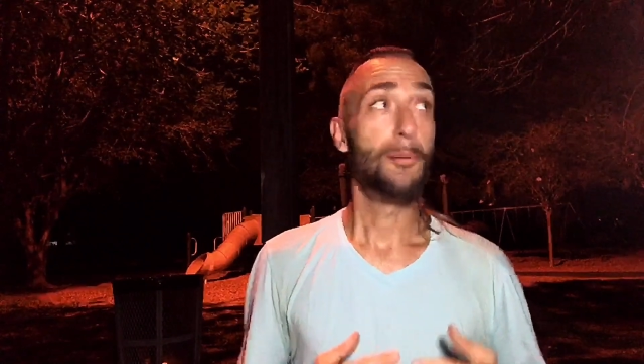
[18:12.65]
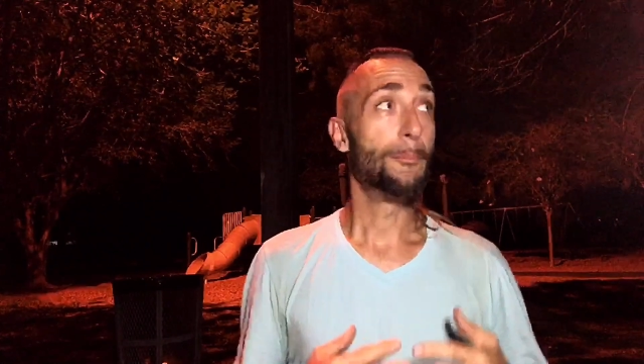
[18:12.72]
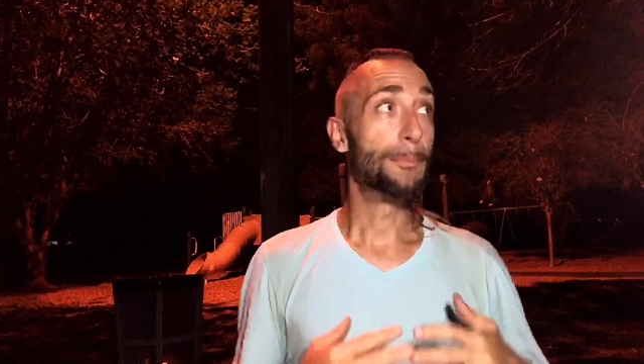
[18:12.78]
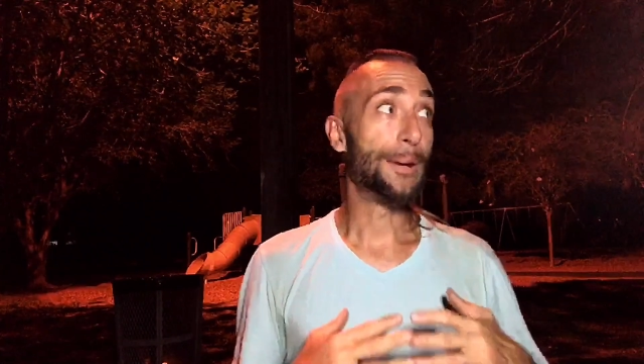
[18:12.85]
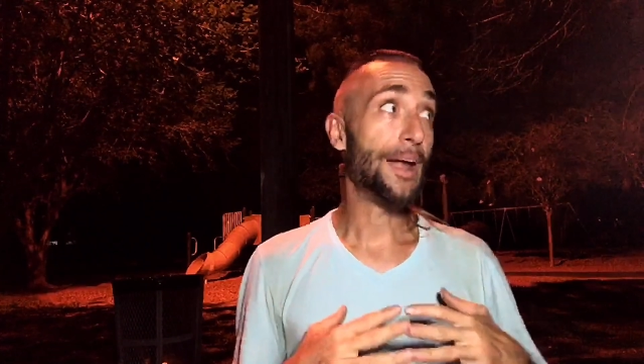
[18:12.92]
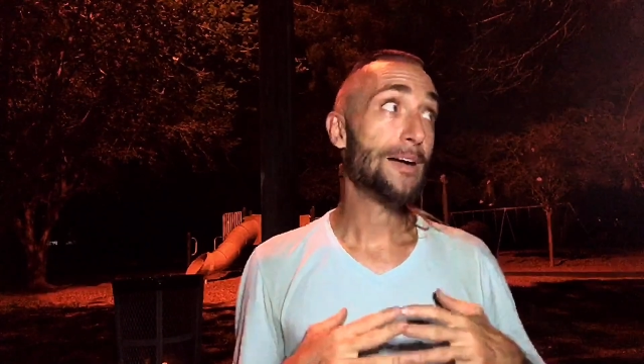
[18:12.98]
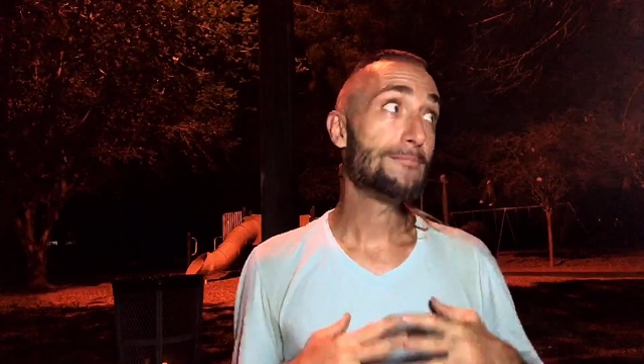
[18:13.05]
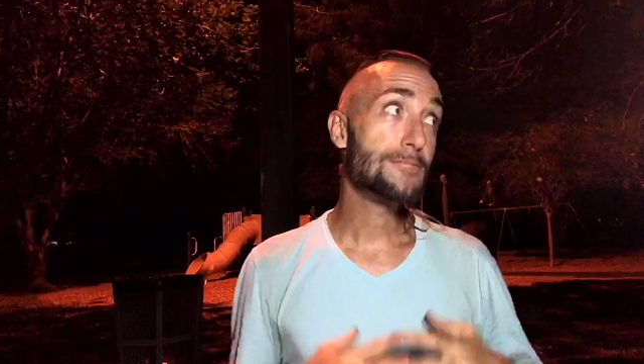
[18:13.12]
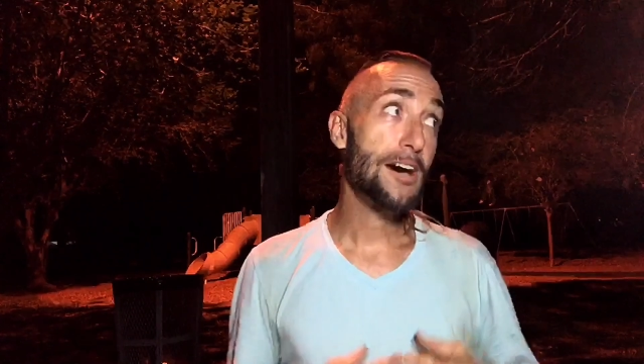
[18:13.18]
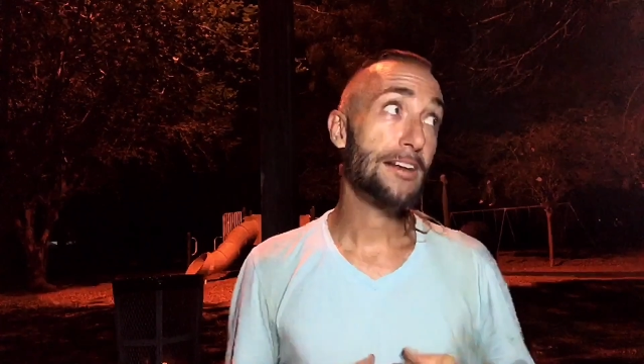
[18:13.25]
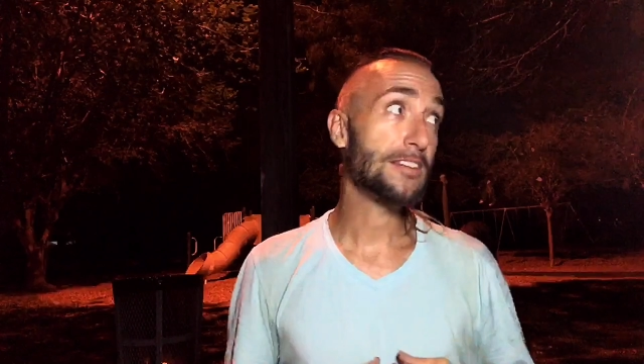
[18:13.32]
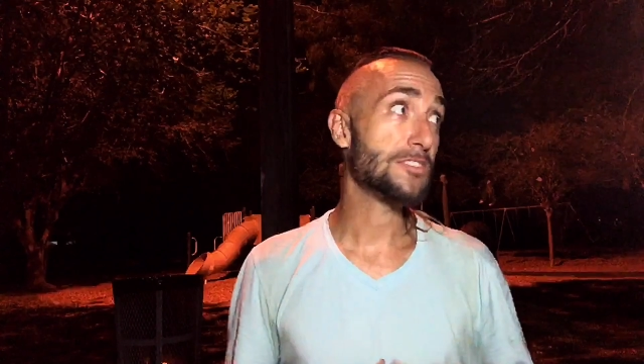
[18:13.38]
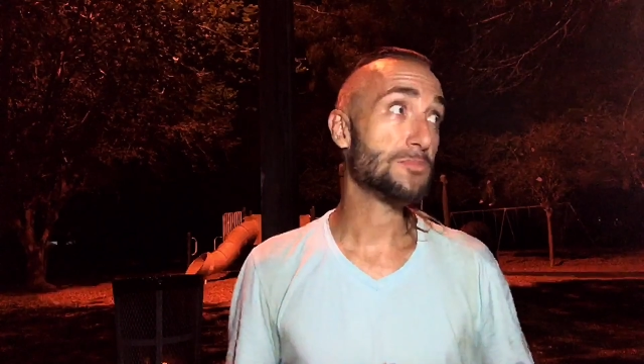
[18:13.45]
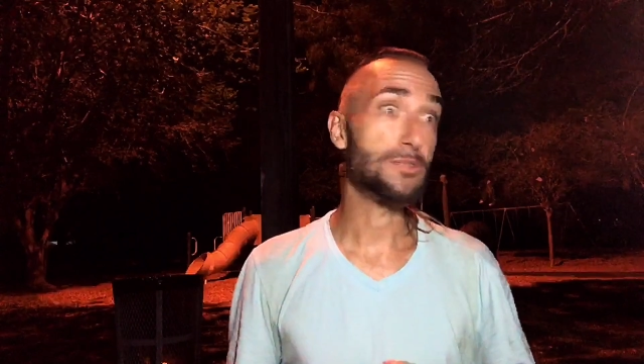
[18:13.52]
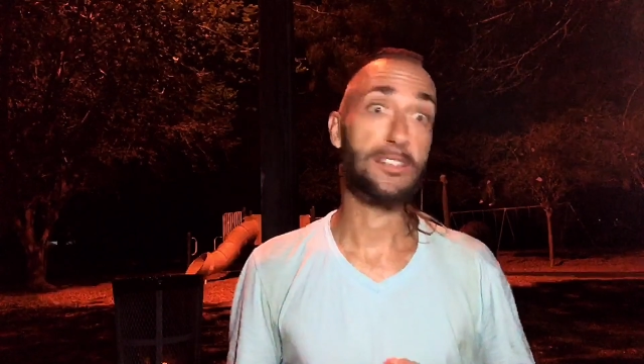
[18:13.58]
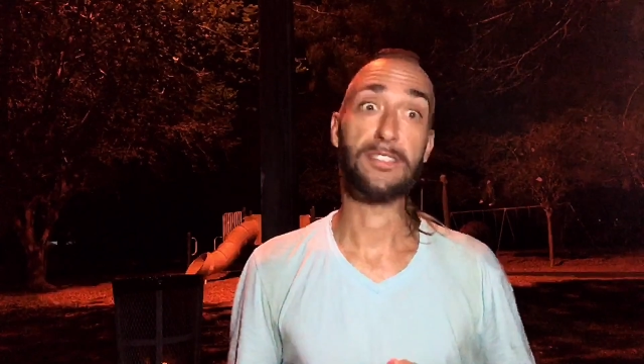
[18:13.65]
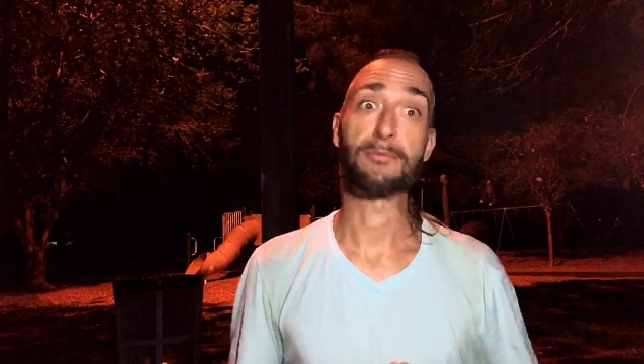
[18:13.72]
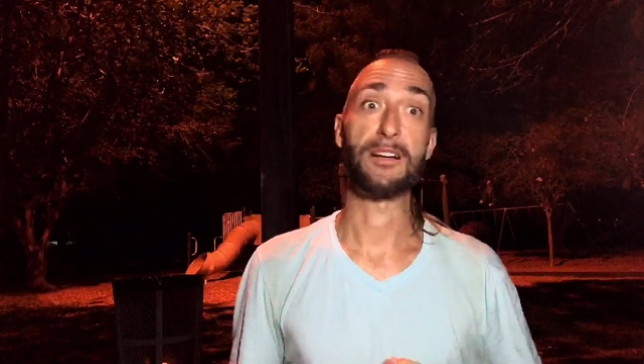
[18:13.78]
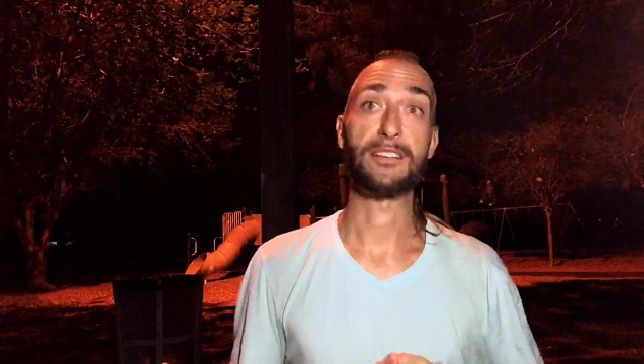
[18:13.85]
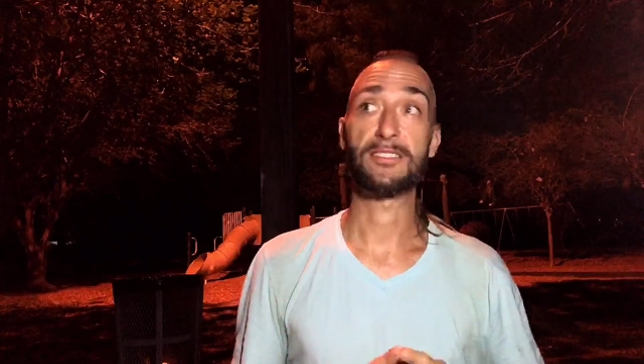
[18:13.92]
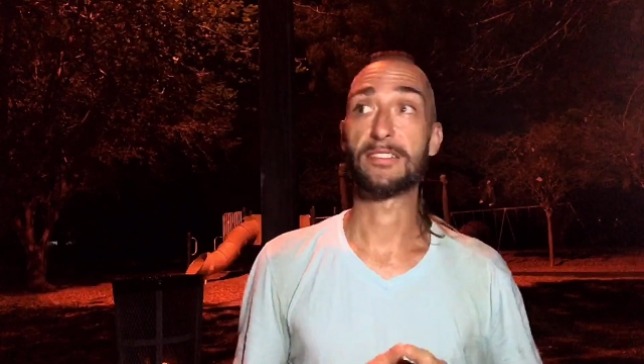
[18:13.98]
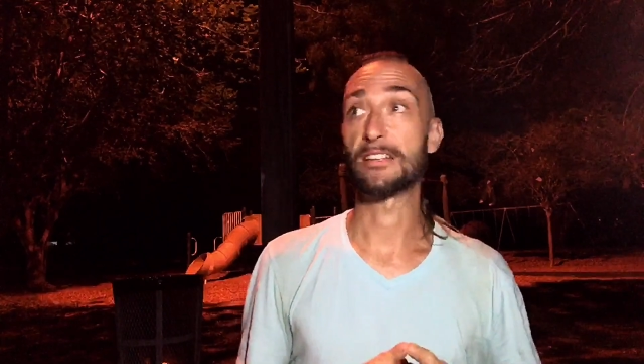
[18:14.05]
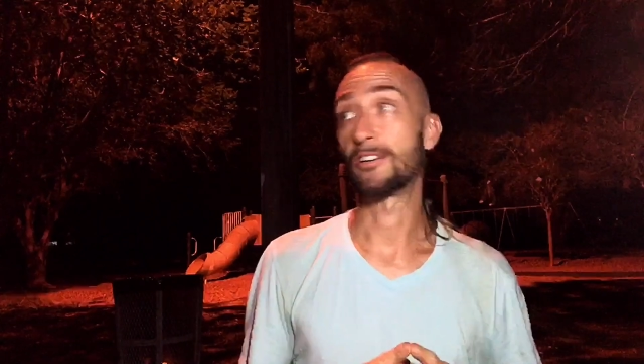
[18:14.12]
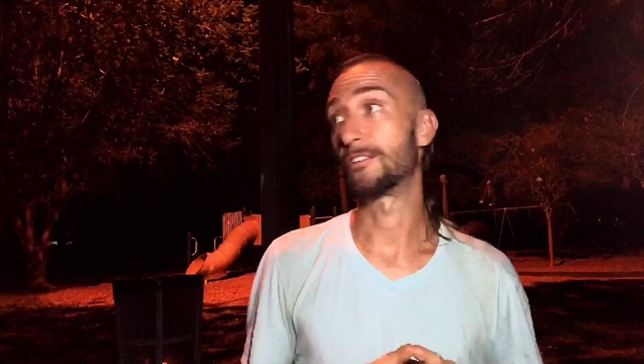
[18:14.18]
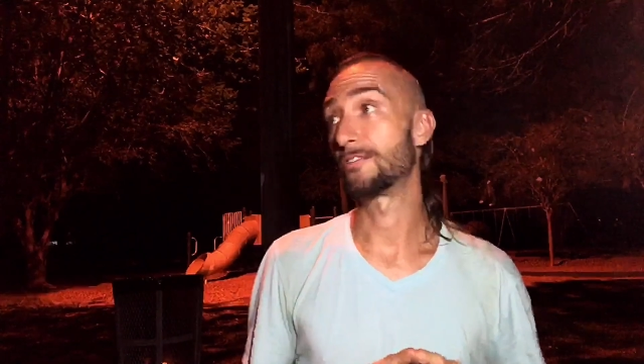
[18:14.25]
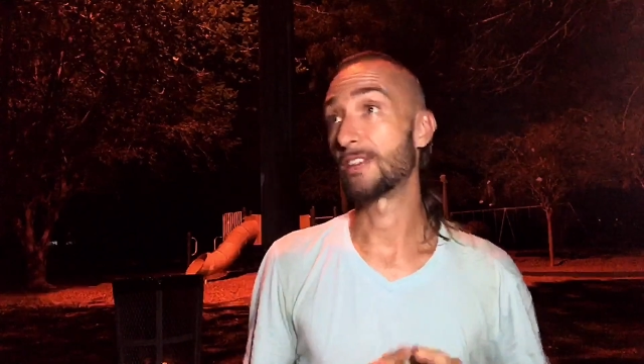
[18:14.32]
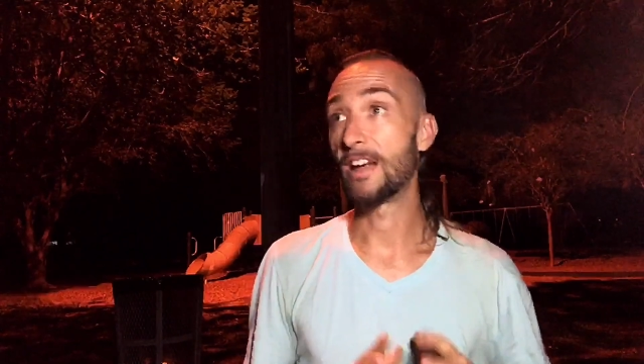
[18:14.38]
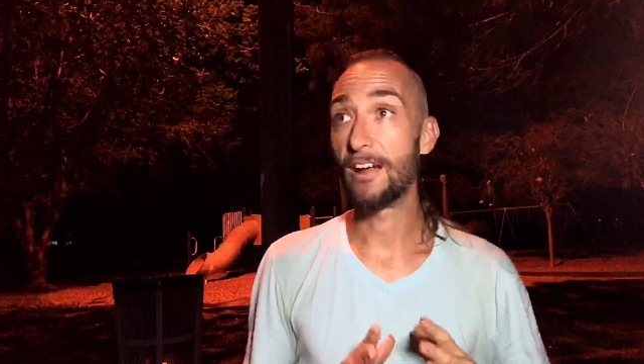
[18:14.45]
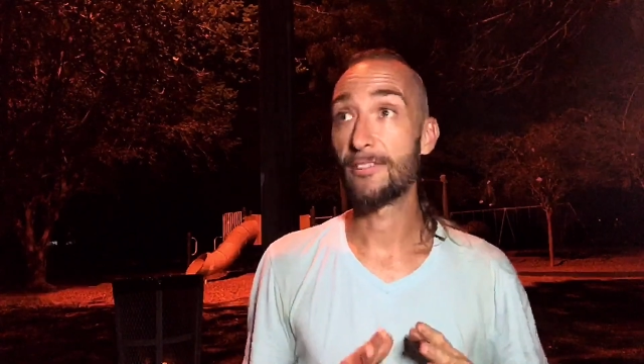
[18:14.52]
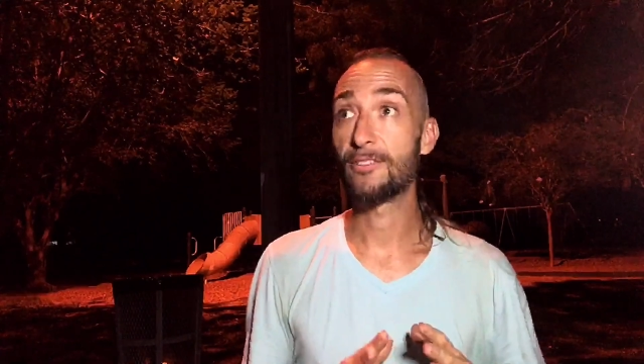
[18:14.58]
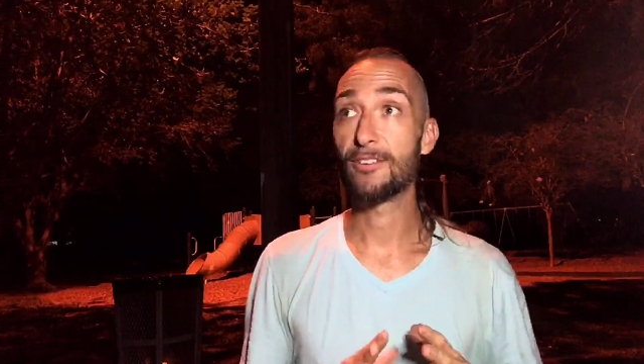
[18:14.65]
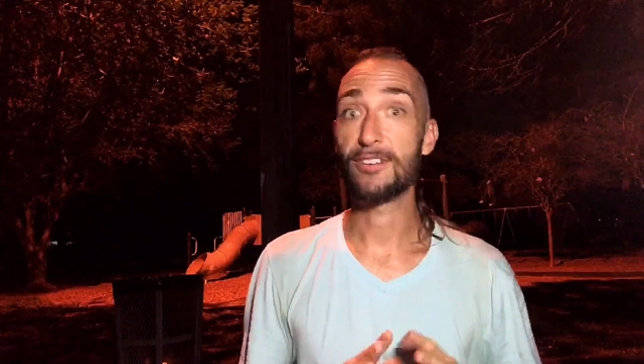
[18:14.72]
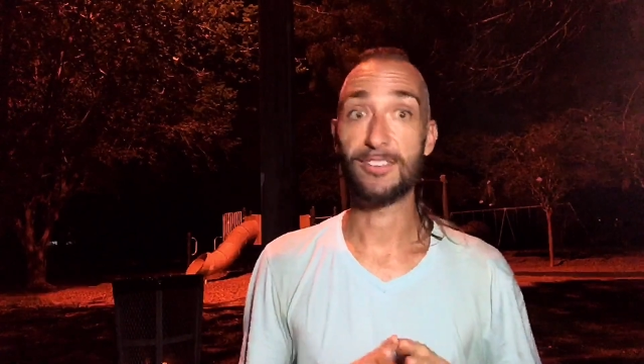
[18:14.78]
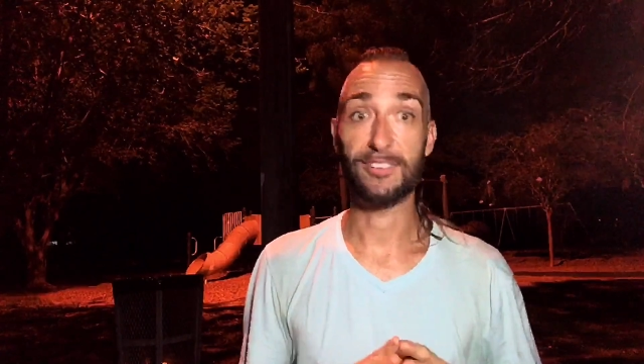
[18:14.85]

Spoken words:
but I'm not explaining myself ever